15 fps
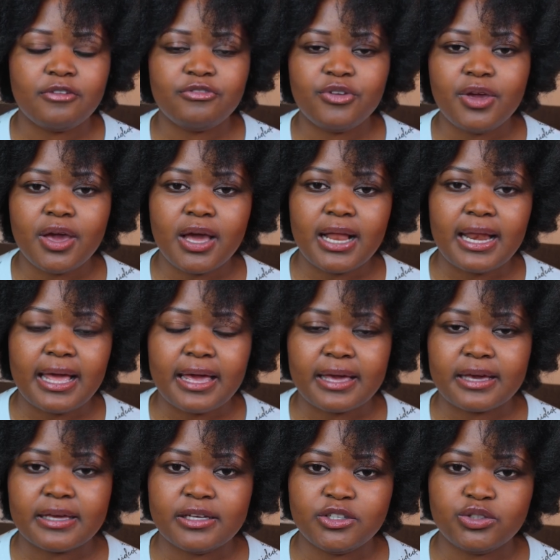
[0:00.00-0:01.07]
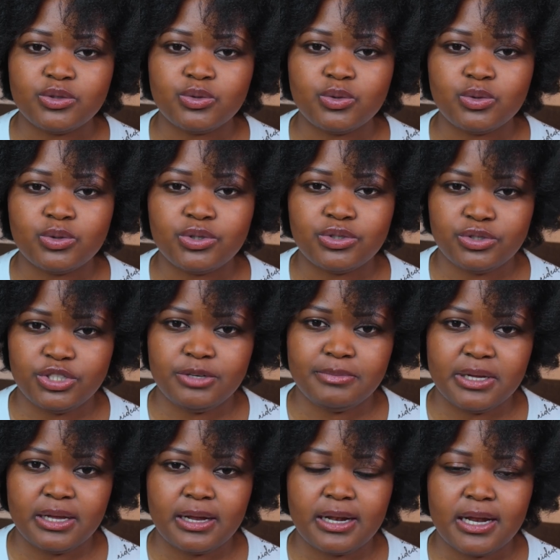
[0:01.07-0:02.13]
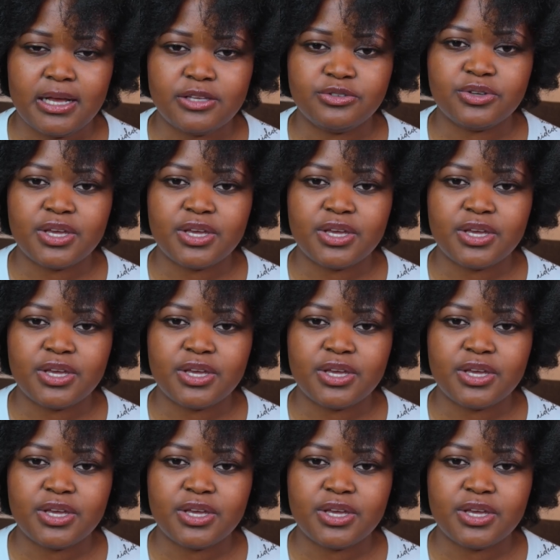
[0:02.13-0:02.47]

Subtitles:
If you are like into your German class,